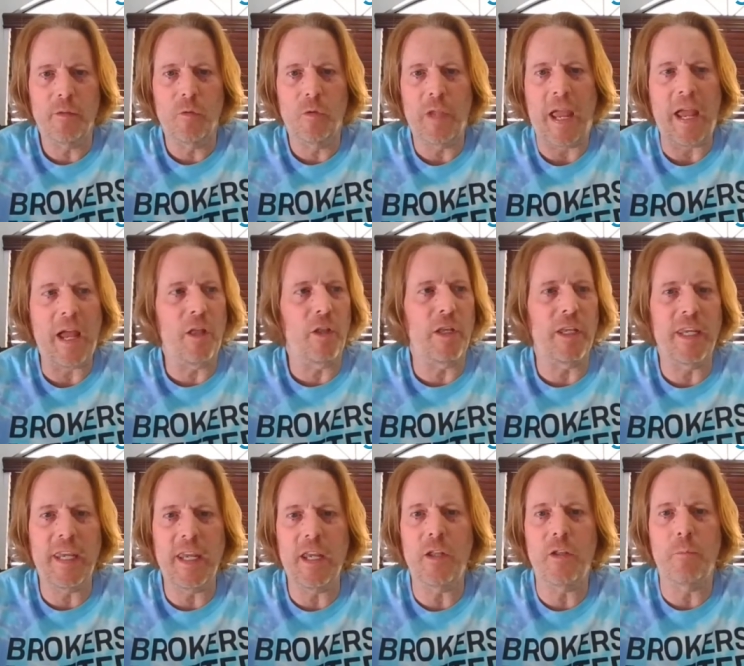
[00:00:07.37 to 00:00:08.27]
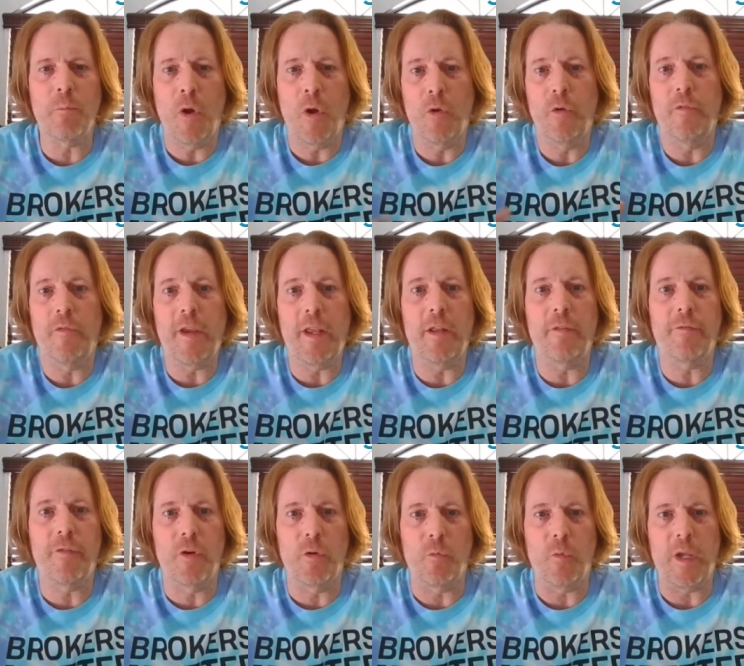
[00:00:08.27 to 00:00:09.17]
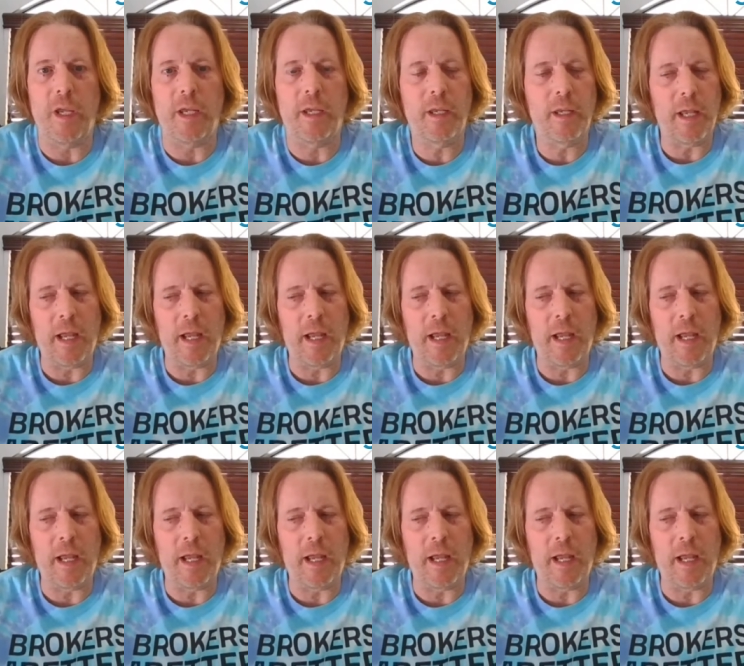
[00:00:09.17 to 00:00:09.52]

how to get motivated for the week.